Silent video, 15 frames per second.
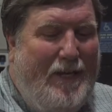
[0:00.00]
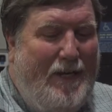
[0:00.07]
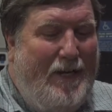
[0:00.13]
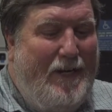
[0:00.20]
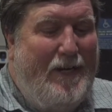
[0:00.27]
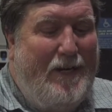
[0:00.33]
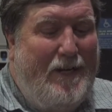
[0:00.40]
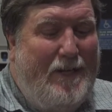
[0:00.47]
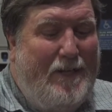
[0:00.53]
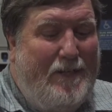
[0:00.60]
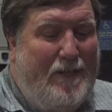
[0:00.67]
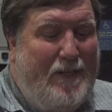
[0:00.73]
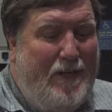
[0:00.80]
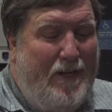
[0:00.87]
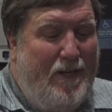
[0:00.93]
It
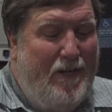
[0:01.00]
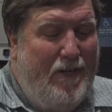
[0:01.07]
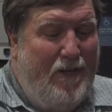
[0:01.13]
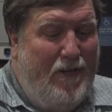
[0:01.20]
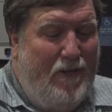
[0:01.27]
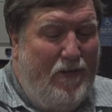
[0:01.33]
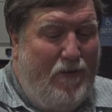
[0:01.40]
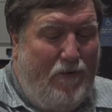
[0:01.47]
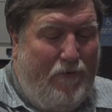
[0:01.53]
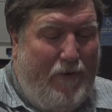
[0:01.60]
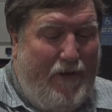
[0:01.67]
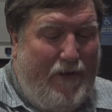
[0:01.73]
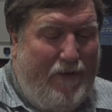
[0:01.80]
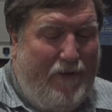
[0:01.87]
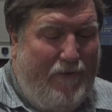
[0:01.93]
is
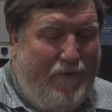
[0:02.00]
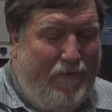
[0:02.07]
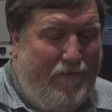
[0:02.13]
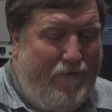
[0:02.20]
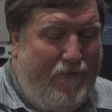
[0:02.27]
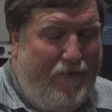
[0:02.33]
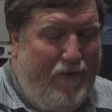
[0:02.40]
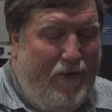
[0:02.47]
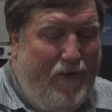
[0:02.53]
12.35